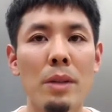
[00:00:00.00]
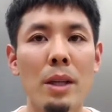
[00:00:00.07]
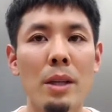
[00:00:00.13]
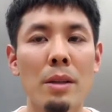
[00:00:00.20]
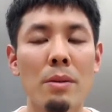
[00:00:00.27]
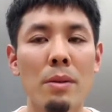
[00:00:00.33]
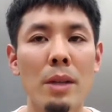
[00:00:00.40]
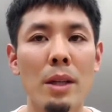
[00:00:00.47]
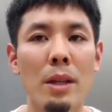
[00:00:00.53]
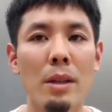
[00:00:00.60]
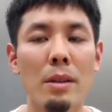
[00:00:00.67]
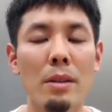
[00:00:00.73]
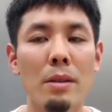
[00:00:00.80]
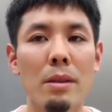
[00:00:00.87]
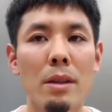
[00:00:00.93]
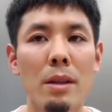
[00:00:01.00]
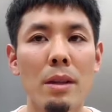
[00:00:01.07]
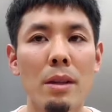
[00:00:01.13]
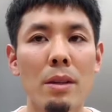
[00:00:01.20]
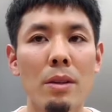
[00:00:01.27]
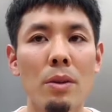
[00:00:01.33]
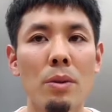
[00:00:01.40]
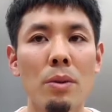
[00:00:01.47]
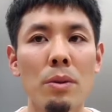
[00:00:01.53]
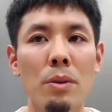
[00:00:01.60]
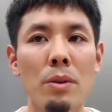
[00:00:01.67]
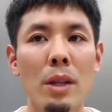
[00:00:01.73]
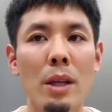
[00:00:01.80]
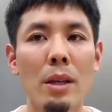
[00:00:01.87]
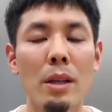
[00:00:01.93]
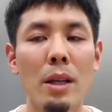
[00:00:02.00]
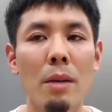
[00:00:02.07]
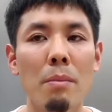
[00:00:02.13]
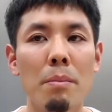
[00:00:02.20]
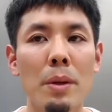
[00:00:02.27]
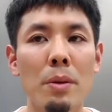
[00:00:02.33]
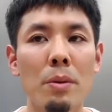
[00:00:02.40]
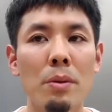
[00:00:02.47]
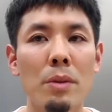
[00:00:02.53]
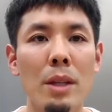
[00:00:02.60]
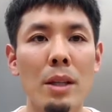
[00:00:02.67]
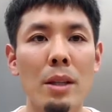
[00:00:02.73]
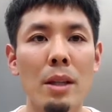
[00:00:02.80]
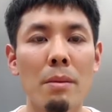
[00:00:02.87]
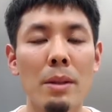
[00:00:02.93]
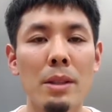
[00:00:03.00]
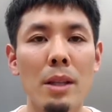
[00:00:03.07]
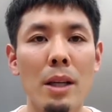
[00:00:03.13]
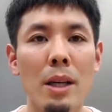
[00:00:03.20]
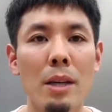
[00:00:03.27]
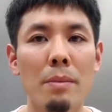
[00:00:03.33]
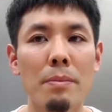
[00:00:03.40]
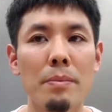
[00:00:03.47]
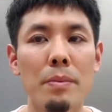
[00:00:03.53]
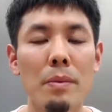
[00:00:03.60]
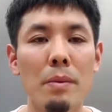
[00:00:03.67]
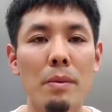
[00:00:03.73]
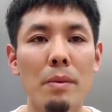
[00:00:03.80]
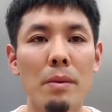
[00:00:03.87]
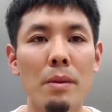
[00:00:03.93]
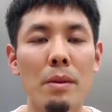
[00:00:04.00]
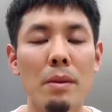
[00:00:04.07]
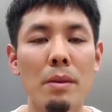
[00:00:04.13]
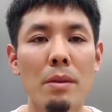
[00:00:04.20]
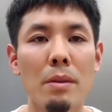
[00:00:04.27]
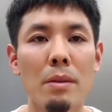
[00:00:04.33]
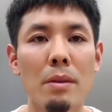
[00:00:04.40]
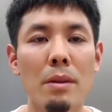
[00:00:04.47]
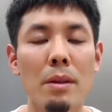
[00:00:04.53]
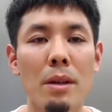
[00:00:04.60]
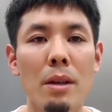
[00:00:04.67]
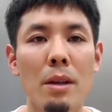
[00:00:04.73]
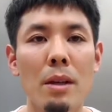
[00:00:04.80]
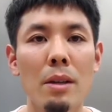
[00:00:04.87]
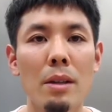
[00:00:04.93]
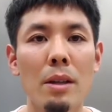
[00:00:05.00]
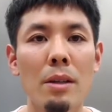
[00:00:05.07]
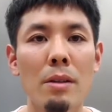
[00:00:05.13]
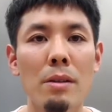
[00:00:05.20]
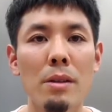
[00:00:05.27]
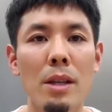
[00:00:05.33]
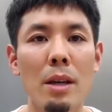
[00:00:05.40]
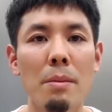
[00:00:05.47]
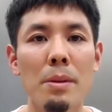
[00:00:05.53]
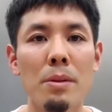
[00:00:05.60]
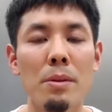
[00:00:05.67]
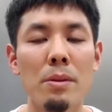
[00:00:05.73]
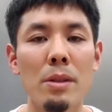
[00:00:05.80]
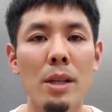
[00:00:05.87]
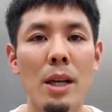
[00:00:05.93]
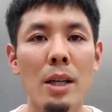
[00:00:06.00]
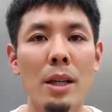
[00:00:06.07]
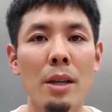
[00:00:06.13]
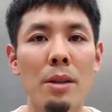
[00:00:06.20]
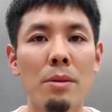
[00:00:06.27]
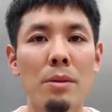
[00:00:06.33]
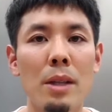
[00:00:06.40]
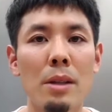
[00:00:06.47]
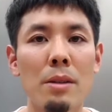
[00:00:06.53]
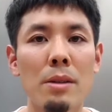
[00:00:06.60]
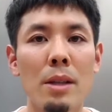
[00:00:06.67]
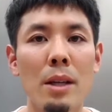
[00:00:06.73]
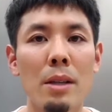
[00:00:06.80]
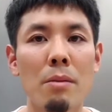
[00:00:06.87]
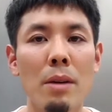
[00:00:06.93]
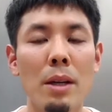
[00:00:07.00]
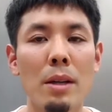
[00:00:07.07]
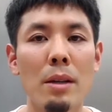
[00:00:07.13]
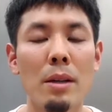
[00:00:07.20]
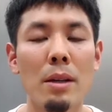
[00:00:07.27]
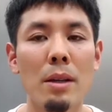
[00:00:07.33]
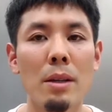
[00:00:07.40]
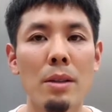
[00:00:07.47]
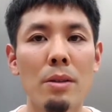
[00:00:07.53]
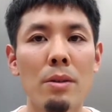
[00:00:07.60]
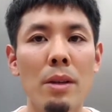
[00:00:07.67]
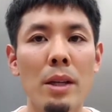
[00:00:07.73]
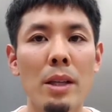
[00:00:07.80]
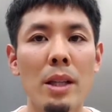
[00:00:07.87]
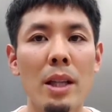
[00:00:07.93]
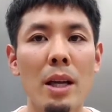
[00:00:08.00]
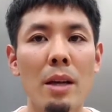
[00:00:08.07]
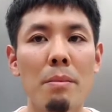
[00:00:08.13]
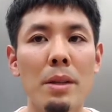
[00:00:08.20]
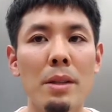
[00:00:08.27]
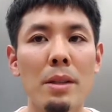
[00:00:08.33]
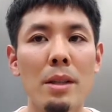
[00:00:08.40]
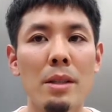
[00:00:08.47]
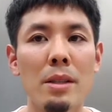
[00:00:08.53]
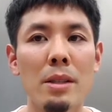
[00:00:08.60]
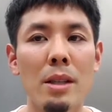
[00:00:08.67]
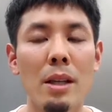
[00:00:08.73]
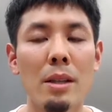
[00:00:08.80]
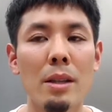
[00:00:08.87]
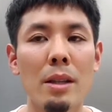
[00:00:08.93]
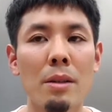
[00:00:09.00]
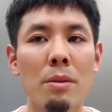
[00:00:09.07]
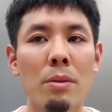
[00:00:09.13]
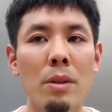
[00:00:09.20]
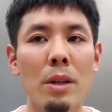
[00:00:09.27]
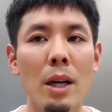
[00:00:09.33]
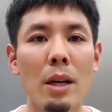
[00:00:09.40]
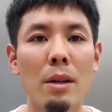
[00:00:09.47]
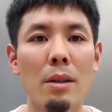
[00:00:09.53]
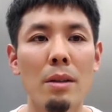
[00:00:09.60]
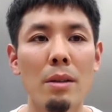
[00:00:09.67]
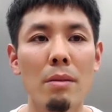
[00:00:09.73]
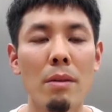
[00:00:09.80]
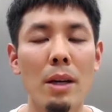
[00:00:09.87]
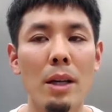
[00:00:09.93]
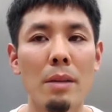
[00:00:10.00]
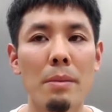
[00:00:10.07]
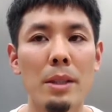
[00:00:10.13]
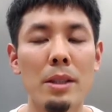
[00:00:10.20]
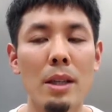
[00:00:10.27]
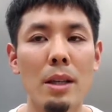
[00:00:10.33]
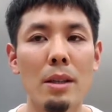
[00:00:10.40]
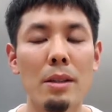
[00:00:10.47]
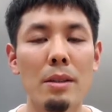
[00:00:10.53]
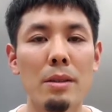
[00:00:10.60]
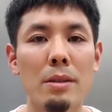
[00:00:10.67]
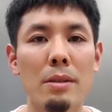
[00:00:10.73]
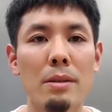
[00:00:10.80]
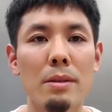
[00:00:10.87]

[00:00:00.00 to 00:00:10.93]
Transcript: Since LINE Pay can also be used to pay for financial services, there were joint campaigns, but the messages were found to be unhelpful to users who do not